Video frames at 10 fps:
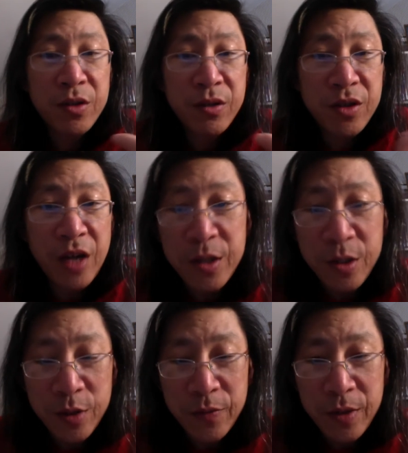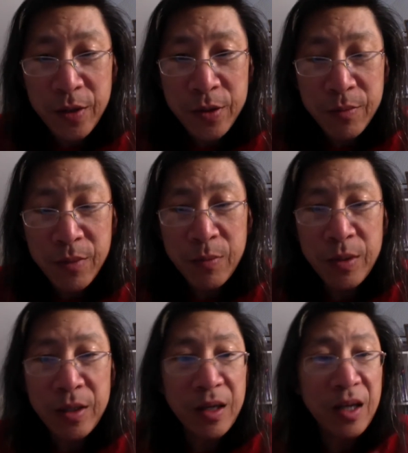dozens of years,
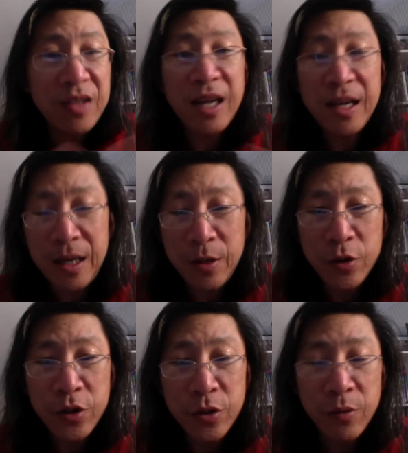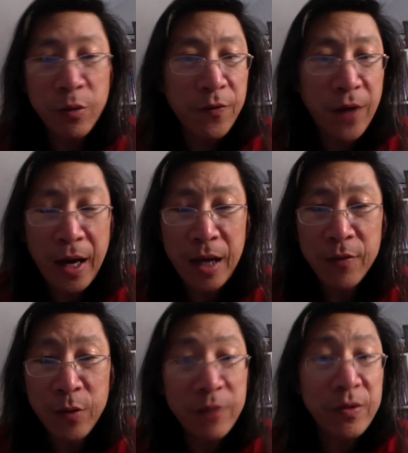maybe a decade or 2 or 5
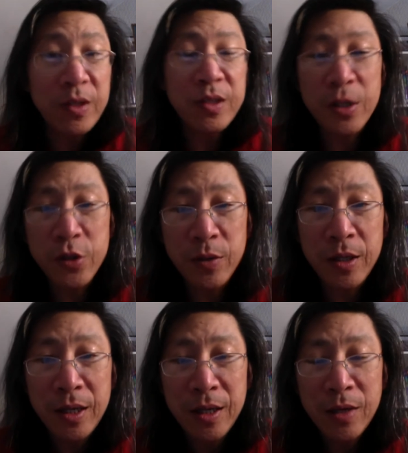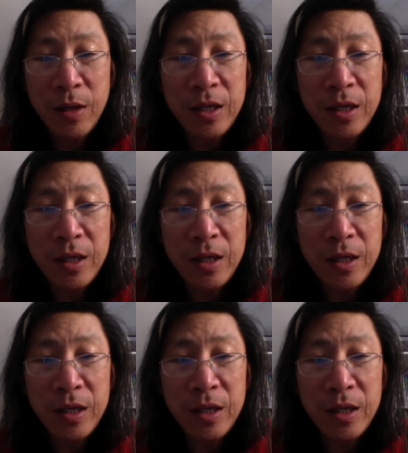or even a century, right?